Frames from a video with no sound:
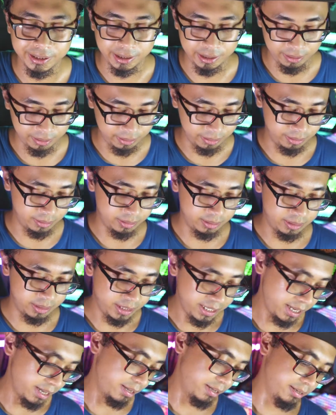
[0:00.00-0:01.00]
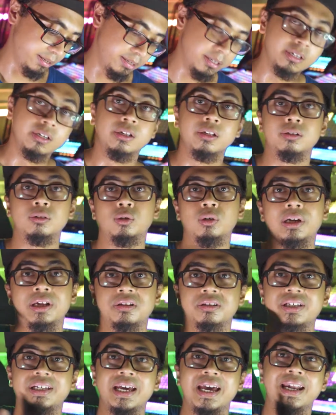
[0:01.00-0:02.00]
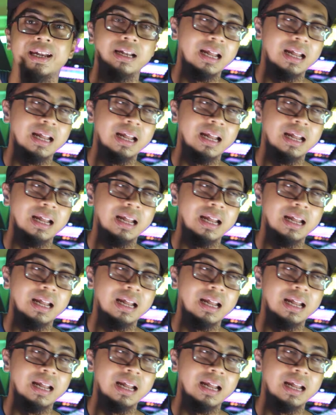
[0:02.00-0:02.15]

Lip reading: And yeah, so let's get